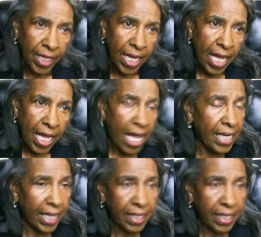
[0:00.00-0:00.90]
And I
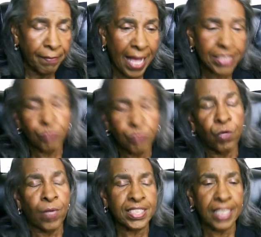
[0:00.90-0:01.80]
kept asking, well, what
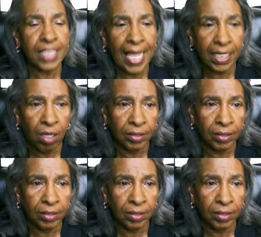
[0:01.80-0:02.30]
shall I call this